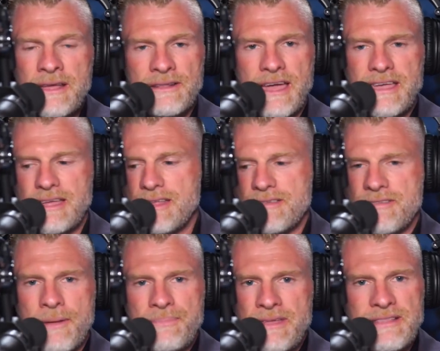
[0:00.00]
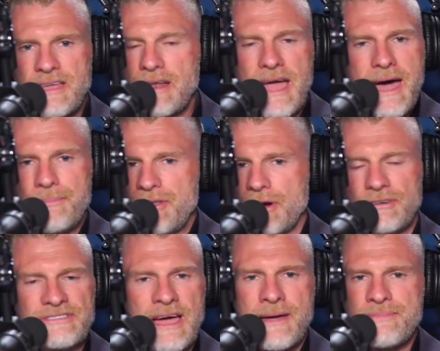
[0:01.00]
Like, it is something that there are
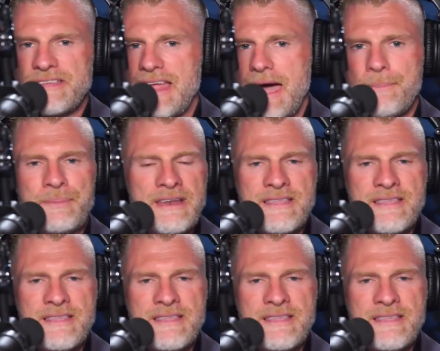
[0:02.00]
times that happen